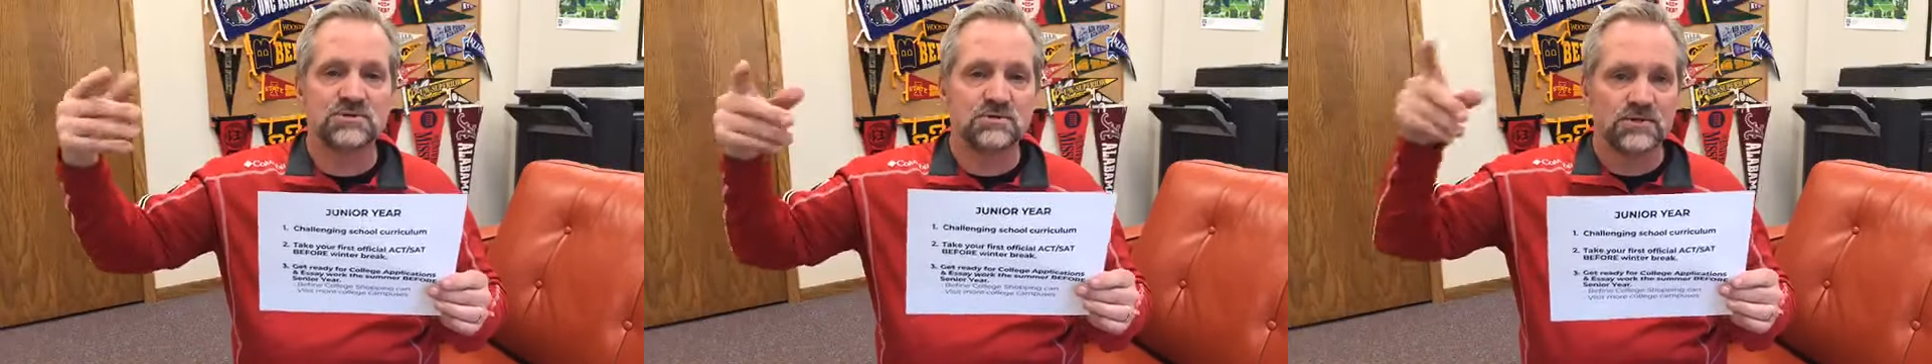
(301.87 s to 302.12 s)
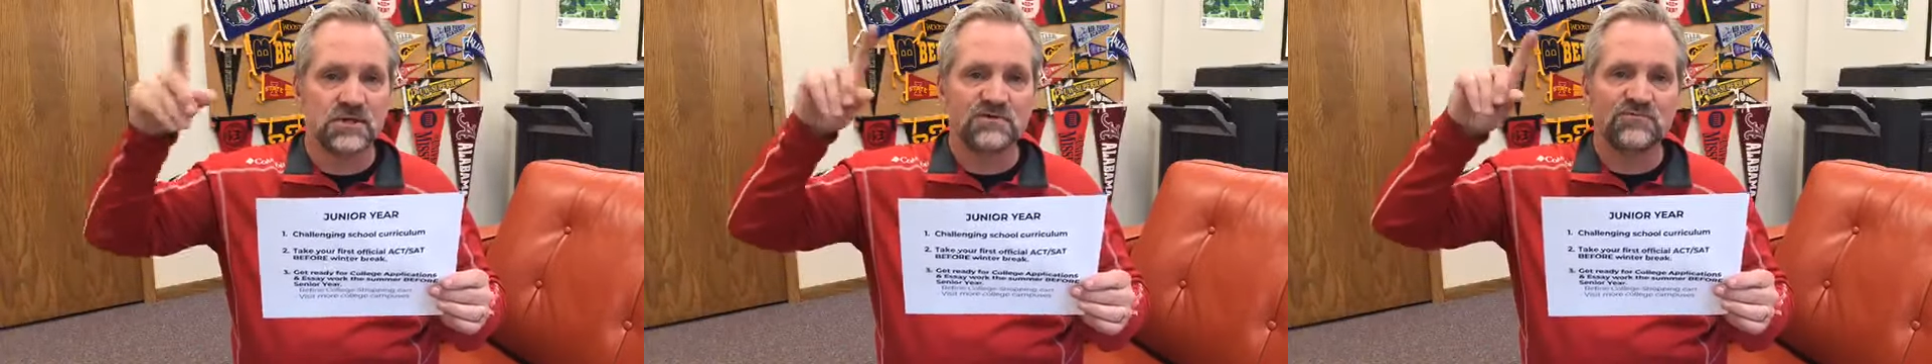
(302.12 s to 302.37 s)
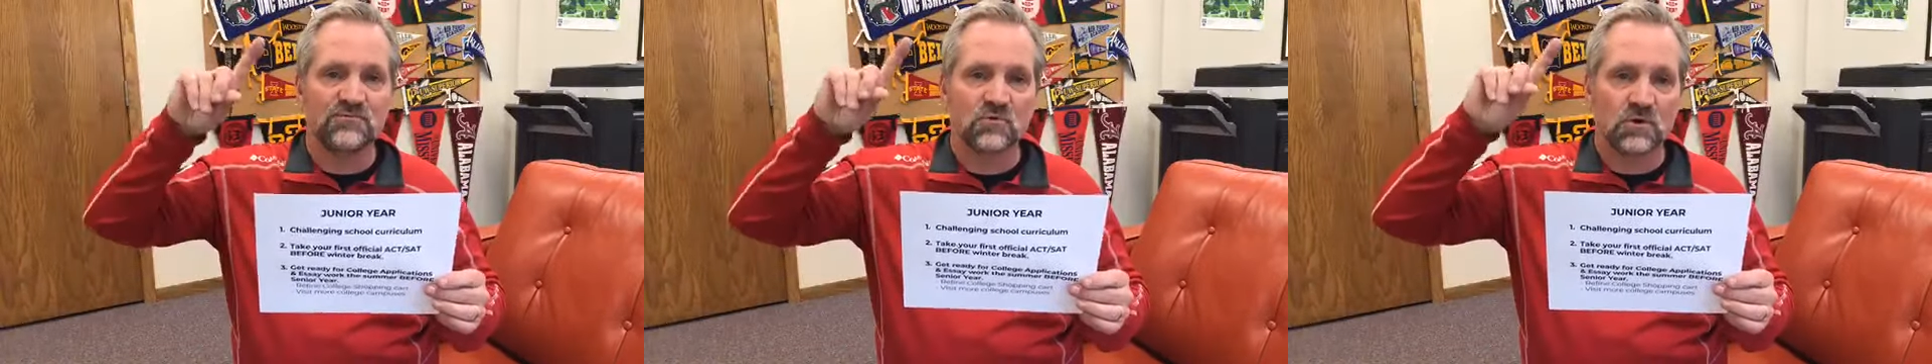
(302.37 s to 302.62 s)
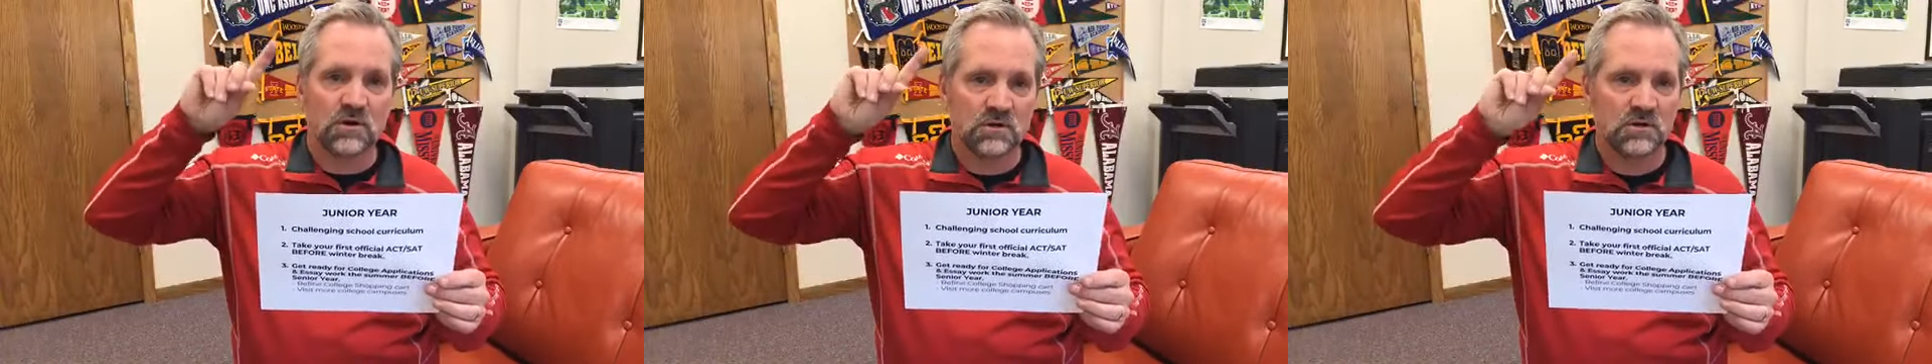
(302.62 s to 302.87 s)
are looking
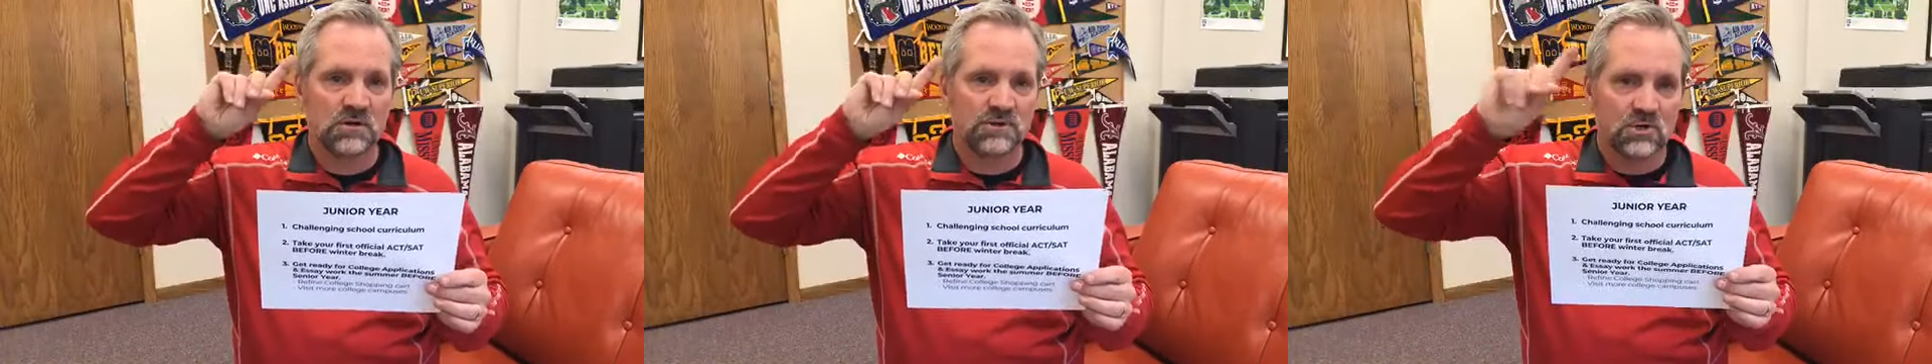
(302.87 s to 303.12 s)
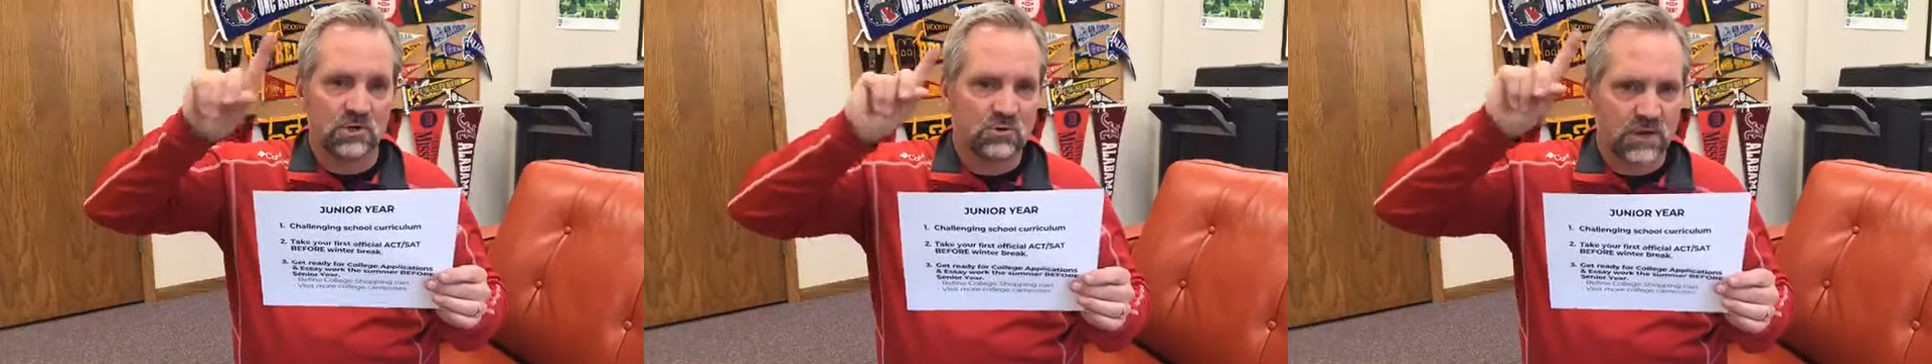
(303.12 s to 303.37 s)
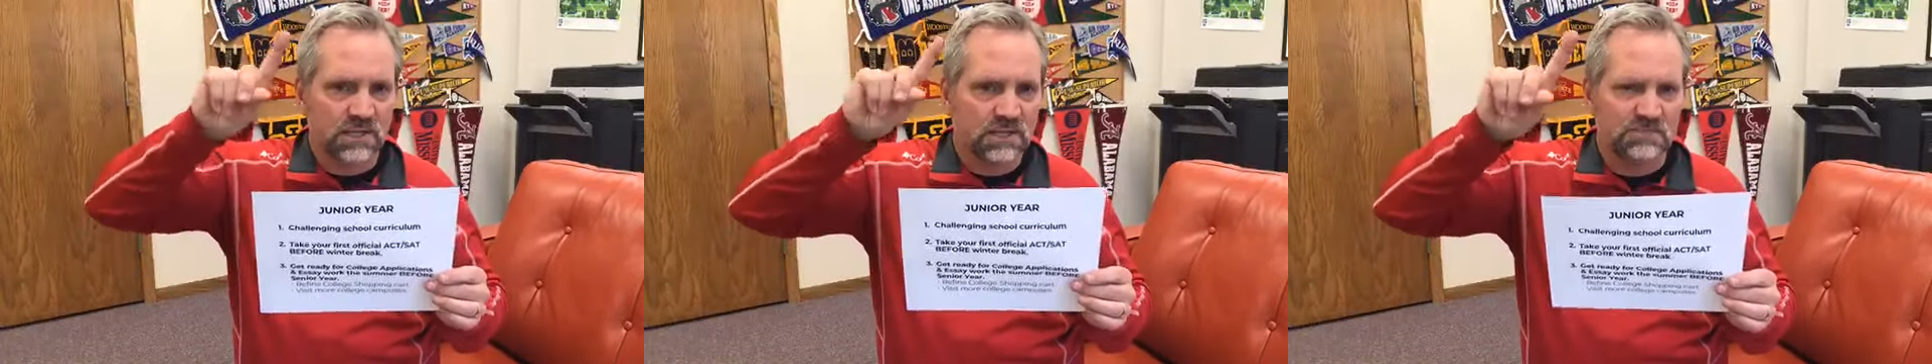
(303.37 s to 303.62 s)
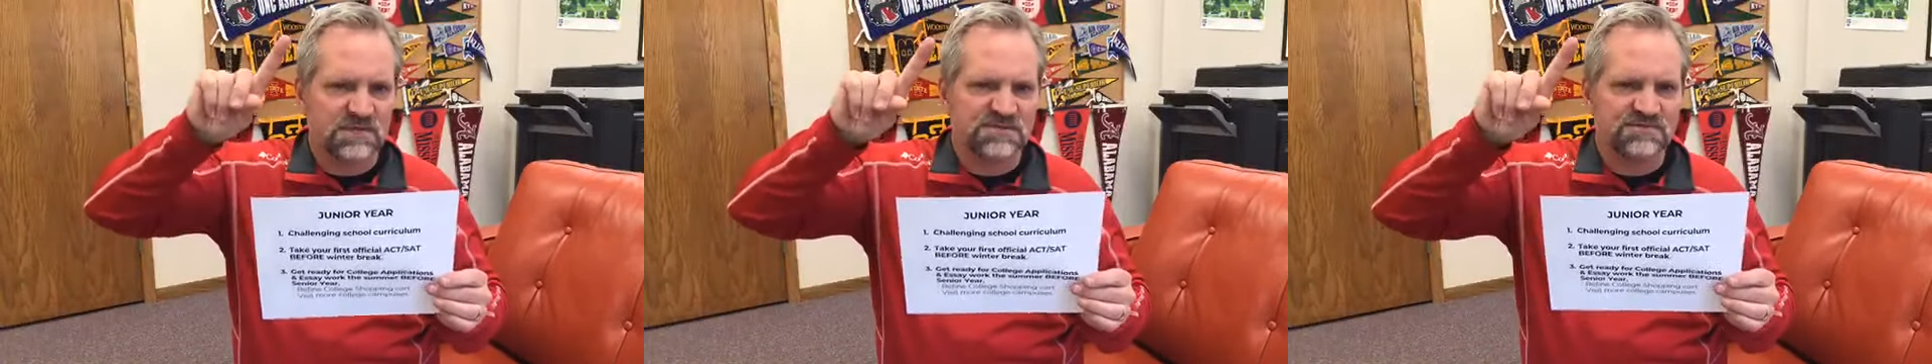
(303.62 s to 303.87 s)
for, your curriculum is